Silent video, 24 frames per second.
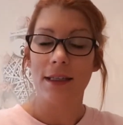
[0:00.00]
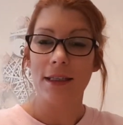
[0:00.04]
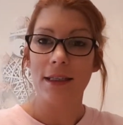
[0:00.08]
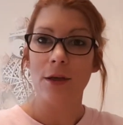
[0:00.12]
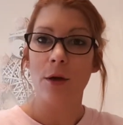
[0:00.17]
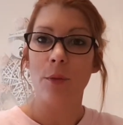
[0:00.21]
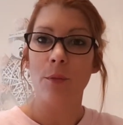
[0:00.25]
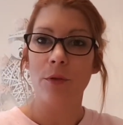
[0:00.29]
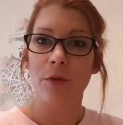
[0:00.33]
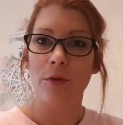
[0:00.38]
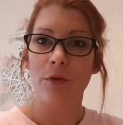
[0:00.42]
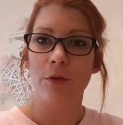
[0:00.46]

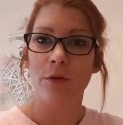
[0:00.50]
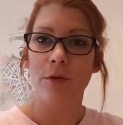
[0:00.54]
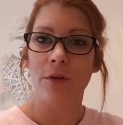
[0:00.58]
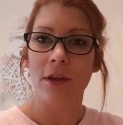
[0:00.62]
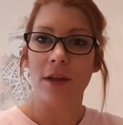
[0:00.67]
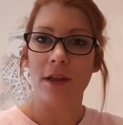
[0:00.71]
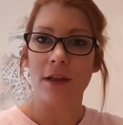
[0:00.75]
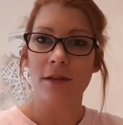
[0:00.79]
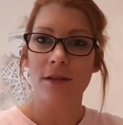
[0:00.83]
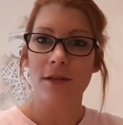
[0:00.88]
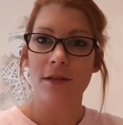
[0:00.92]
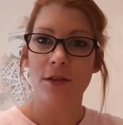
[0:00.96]
come through
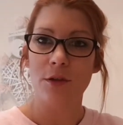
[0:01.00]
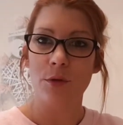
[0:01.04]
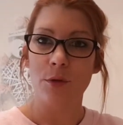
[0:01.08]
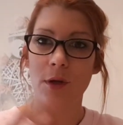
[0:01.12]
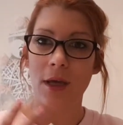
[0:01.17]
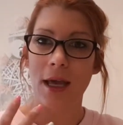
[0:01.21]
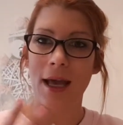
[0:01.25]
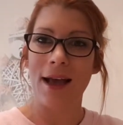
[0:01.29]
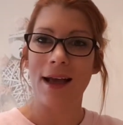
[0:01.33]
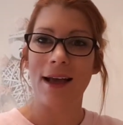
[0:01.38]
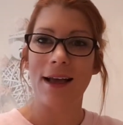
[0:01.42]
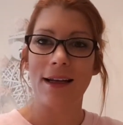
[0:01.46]
this, you
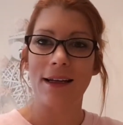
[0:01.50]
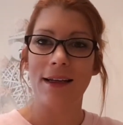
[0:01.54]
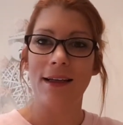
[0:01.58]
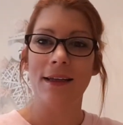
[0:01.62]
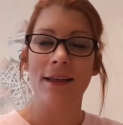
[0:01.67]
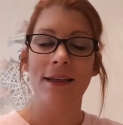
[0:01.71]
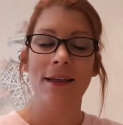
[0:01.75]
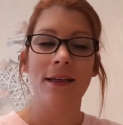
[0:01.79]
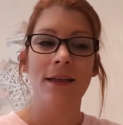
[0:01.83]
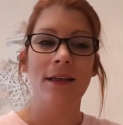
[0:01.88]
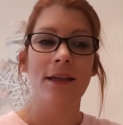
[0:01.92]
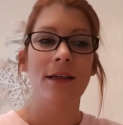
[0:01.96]
can
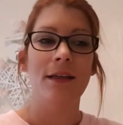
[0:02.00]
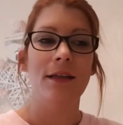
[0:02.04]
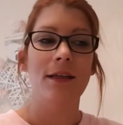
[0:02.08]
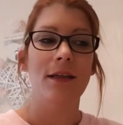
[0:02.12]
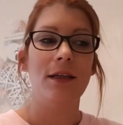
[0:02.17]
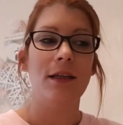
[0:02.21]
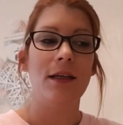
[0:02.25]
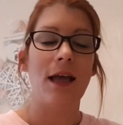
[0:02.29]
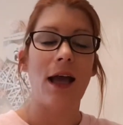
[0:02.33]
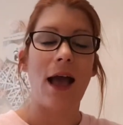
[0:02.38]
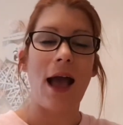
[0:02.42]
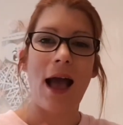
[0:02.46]

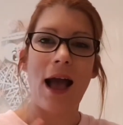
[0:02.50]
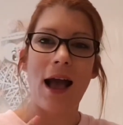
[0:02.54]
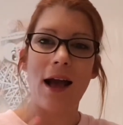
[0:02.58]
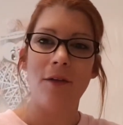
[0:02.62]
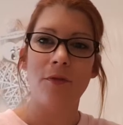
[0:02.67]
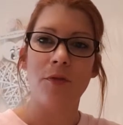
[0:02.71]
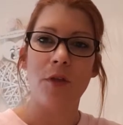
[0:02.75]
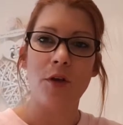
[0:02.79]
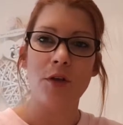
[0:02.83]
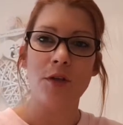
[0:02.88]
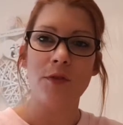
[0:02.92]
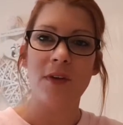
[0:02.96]
have
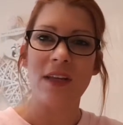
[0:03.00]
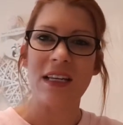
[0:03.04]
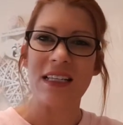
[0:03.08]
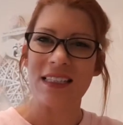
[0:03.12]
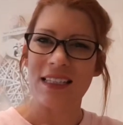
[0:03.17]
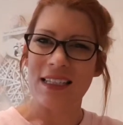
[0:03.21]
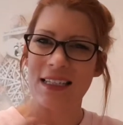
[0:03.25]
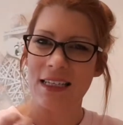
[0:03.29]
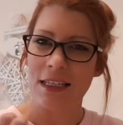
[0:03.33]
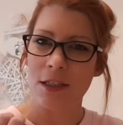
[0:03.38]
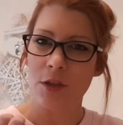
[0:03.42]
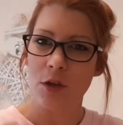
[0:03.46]
those feelings
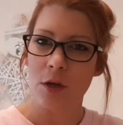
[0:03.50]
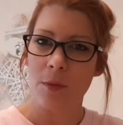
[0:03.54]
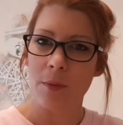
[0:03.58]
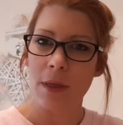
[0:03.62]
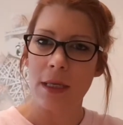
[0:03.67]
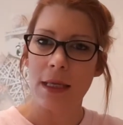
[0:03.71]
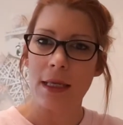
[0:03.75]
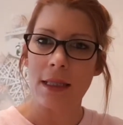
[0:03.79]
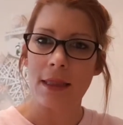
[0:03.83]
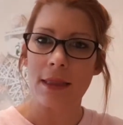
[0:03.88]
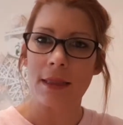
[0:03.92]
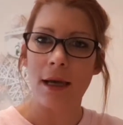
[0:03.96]
and literally be
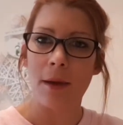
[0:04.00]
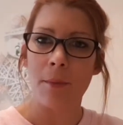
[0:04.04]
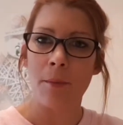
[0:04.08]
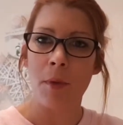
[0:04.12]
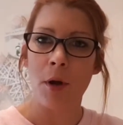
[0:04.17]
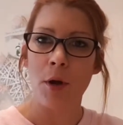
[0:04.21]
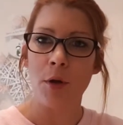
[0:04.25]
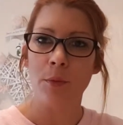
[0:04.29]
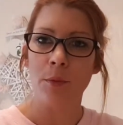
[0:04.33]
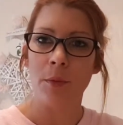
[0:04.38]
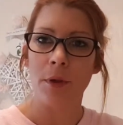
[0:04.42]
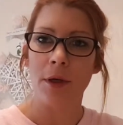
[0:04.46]
in that
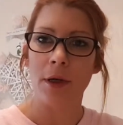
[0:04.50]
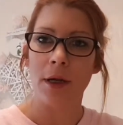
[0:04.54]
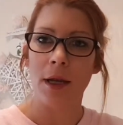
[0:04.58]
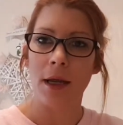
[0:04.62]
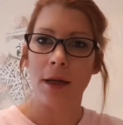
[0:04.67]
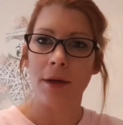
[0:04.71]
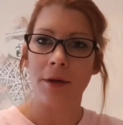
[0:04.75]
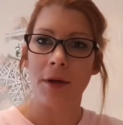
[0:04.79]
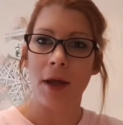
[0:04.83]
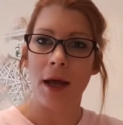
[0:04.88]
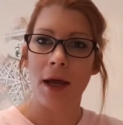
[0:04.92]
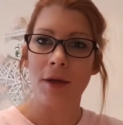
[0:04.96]
moment
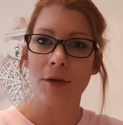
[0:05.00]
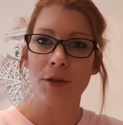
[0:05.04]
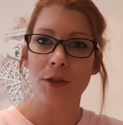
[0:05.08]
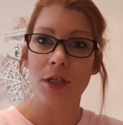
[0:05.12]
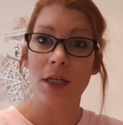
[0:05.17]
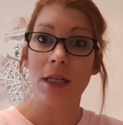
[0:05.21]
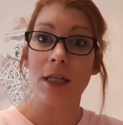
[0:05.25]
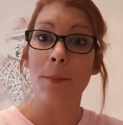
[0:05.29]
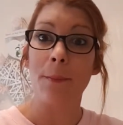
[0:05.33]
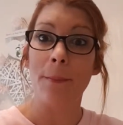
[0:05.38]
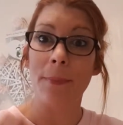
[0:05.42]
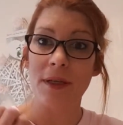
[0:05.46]
and
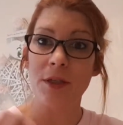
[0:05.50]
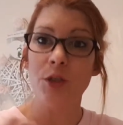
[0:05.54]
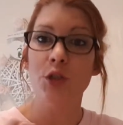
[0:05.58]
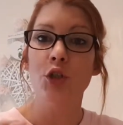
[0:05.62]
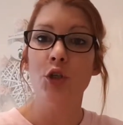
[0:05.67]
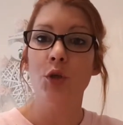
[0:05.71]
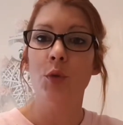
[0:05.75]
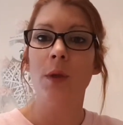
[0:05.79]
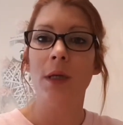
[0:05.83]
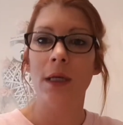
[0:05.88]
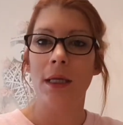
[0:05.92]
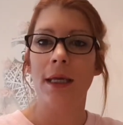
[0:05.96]
actually be
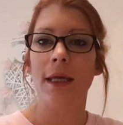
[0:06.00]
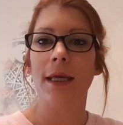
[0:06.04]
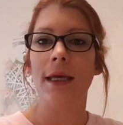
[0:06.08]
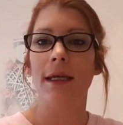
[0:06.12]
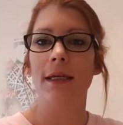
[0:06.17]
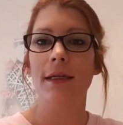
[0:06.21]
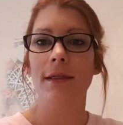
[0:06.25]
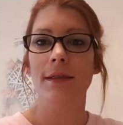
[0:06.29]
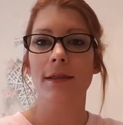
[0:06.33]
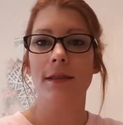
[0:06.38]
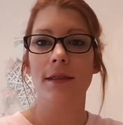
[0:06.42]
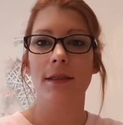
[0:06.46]
doing
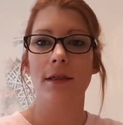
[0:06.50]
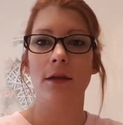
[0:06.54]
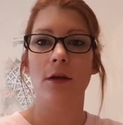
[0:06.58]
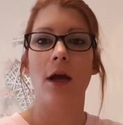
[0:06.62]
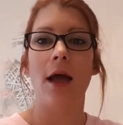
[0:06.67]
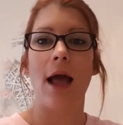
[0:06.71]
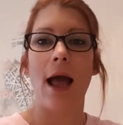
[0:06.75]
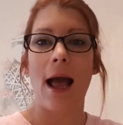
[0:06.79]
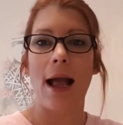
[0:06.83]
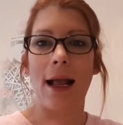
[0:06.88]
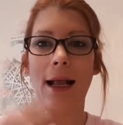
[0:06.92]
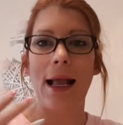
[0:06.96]
it, like
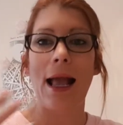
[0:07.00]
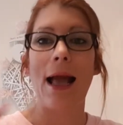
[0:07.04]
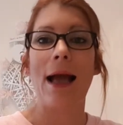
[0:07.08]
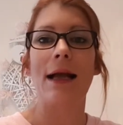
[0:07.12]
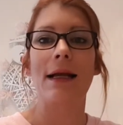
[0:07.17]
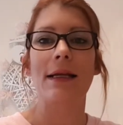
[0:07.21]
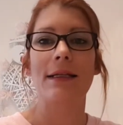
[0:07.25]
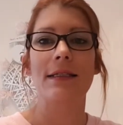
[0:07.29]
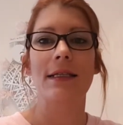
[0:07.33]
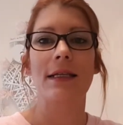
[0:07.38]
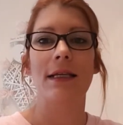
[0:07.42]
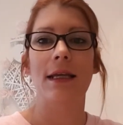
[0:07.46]

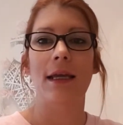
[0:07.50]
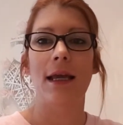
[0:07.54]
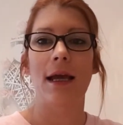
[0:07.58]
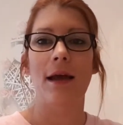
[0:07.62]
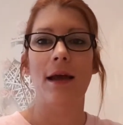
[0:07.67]
acting it